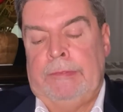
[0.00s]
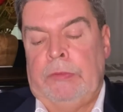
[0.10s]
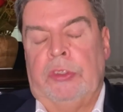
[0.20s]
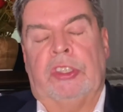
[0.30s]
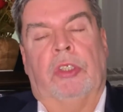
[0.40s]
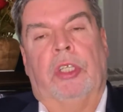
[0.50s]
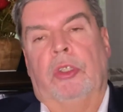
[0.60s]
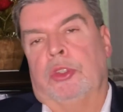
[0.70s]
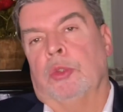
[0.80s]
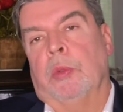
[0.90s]
So
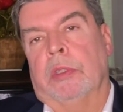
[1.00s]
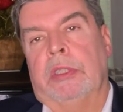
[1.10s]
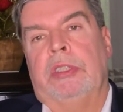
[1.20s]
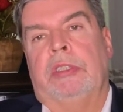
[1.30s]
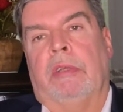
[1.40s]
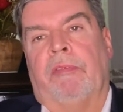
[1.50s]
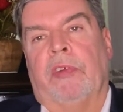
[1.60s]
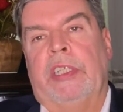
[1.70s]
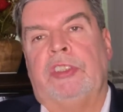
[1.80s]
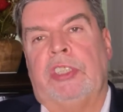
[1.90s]
those are really the
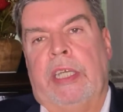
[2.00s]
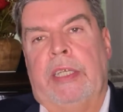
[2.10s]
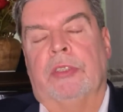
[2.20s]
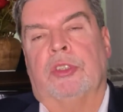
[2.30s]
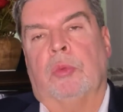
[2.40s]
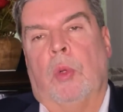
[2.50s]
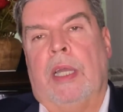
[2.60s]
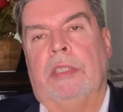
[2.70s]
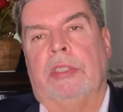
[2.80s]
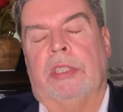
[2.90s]
differentiators of
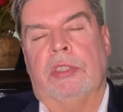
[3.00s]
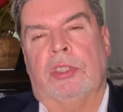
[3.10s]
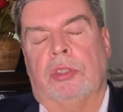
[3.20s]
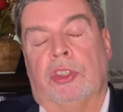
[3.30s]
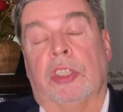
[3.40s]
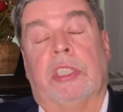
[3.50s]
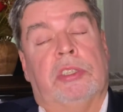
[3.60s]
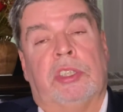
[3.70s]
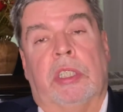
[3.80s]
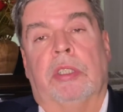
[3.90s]
why you should
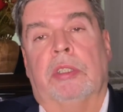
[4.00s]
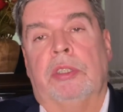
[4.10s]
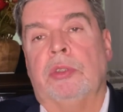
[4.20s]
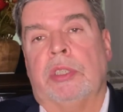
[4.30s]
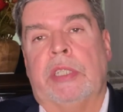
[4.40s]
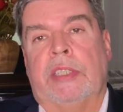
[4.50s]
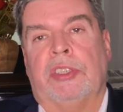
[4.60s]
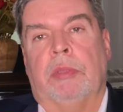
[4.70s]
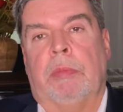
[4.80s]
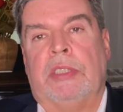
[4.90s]
consider using
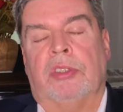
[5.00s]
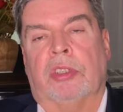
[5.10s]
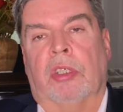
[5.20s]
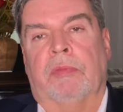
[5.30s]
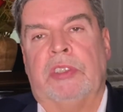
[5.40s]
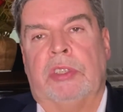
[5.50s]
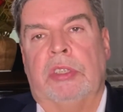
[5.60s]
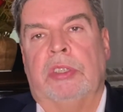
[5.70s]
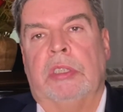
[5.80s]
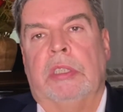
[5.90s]
SMA
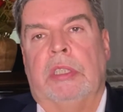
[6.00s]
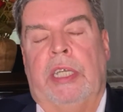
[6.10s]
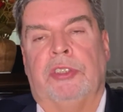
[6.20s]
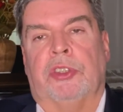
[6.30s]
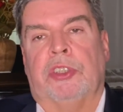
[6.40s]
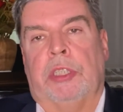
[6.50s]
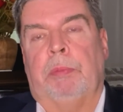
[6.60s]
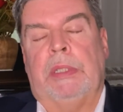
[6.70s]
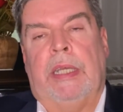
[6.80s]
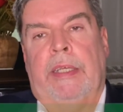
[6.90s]
Services as your
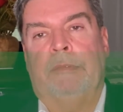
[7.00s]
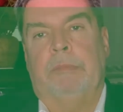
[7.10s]
TPA.